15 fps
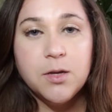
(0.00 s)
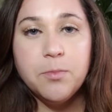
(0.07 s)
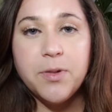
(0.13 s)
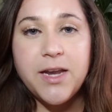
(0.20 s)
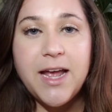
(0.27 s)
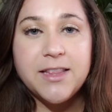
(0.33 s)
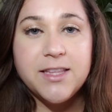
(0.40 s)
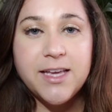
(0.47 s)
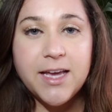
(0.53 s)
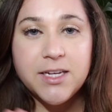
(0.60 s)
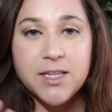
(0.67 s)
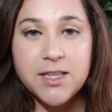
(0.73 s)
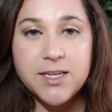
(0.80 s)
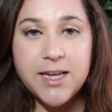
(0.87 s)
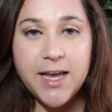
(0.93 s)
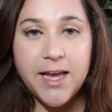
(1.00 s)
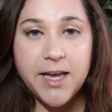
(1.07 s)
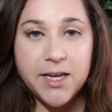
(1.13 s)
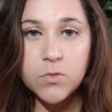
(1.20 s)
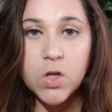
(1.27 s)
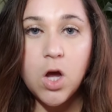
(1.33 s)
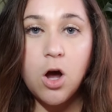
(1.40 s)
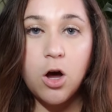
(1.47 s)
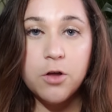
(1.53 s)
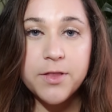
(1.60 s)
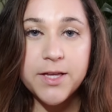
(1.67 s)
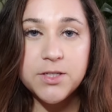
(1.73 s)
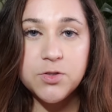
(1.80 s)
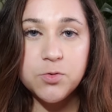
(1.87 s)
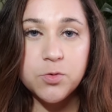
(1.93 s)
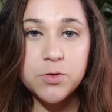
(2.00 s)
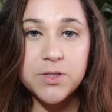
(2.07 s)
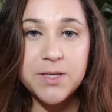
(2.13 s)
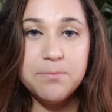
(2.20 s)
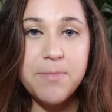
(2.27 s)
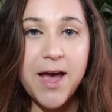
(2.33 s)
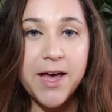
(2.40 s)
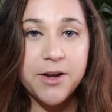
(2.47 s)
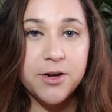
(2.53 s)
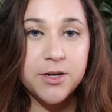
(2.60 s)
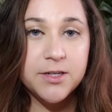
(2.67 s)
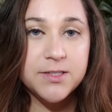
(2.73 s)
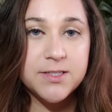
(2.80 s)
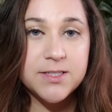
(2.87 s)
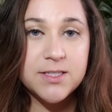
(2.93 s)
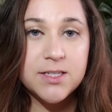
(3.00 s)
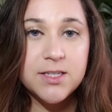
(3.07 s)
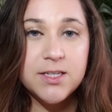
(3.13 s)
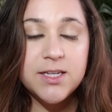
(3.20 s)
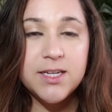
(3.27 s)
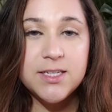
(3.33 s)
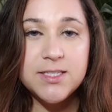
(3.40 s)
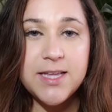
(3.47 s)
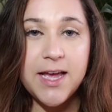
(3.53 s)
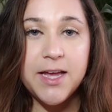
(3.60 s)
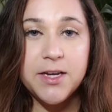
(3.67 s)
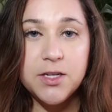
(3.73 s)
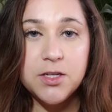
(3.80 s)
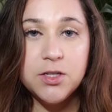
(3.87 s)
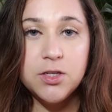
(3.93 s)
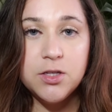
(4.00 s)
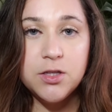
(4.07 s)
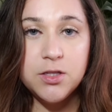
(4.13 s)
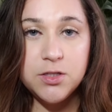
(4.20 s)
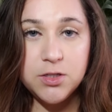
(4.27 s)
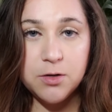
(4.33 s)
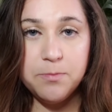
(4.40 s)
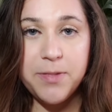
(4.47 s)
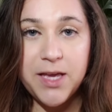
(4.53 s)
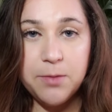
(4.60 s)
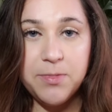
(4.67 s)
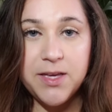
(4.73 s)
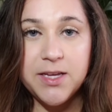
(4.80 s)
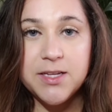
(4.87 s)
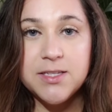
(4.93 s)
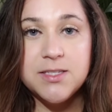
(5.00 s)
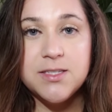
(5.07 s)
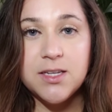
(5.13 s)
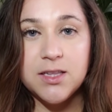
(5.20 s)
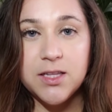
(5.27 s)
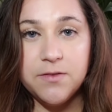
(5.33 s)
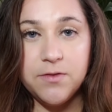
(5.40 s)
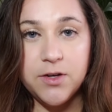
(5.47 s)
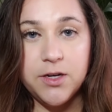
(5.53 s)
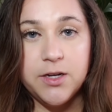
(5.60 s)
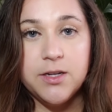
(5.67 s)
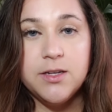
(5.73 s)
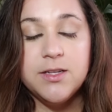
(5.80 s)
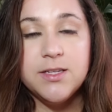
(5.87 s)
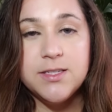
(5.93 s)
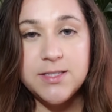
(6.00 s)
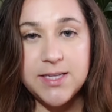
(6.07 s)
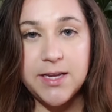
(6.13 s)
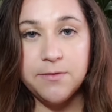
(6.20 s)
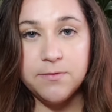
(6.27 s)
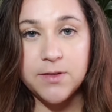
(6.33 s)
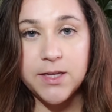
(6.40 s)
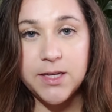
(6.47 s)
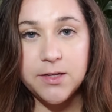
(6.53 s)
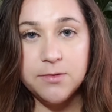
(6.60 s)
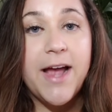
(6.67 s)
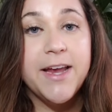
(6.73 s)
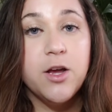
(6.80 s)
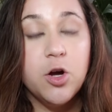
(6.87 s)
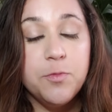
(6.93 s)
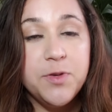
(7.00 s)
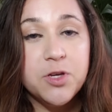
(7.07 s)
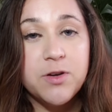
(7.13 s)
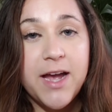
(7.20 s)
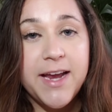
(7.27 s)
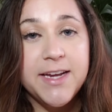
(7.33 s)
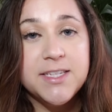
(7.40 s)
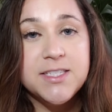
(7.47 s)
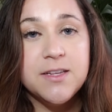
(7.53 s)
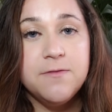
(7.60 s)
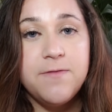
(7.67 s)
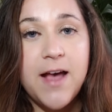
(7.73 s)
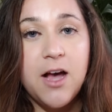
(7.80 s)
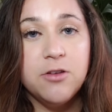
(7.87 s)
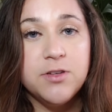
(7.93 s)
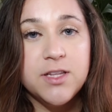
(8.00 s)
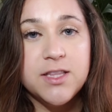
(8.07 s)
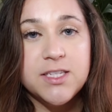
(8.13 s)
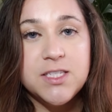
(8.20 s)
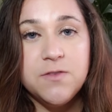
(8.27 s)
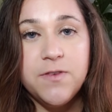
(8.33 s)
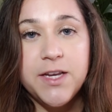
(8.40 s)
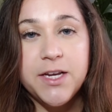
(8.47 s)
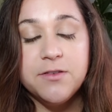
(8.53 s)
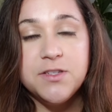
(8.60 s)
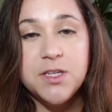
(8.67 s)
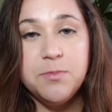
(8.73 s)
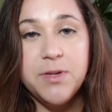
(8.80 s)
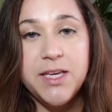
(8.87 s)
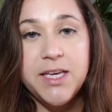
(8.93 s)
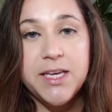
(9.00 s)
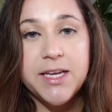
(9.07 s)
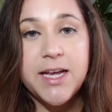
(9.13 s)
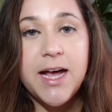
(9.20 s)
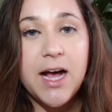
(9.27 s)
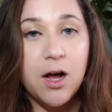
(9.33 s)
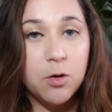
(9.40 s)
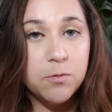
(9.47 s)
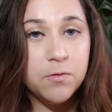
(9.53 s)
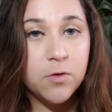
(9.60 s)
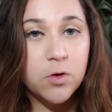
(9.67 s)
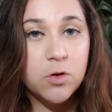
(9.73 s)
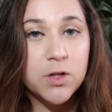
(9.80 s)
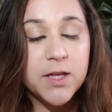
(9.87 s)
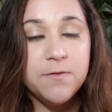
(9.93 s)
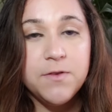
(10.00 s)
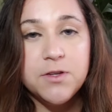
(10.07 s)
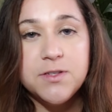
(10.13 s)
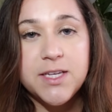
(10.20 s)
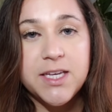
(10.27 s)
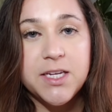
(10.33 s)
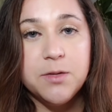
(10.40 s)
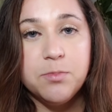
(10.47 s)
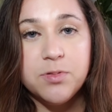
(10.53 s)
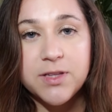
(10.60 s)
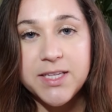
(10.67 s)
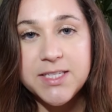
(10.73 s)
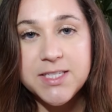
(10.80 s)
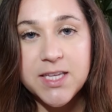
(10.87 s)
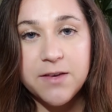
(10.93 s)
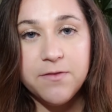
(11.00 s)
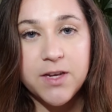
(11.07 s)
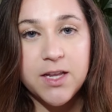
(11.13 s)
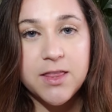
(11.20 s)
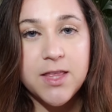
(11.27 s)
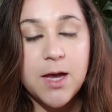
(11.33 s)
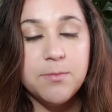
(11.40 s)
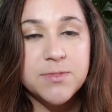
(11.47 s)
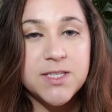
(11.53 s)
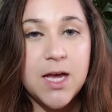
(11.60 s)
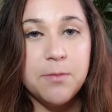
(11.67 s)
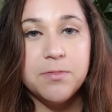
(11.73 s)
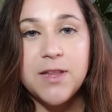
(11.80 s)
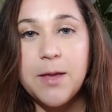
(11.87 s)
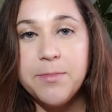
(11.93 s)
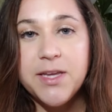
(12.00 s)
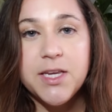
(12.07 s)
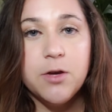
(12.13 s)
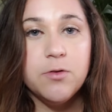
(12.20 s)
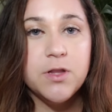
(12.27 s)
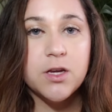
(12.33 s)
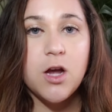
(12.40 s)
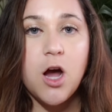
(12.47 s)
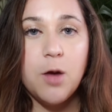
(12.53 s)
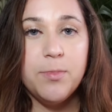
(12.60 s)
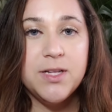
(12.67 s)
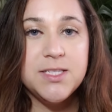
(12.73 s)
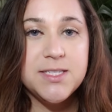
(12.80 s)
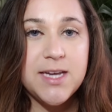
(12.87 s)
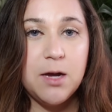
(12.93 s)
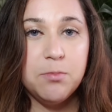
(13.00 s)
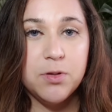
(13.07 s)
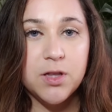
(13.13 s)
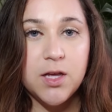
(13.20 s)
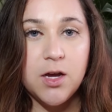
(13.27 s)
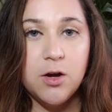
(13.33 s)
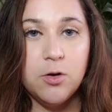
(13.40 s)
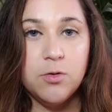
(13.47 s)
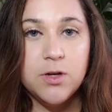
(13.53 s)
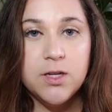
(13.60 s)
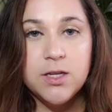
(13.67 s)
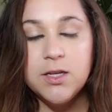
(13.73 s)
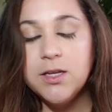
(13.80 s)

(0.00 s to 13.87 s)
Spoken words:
But at the end of the day, all that truly matters is that your baby is delivered safely. I hope you guys found this video to be helpful. If you did, please give it a thumbs up. Let me know in the comments down below.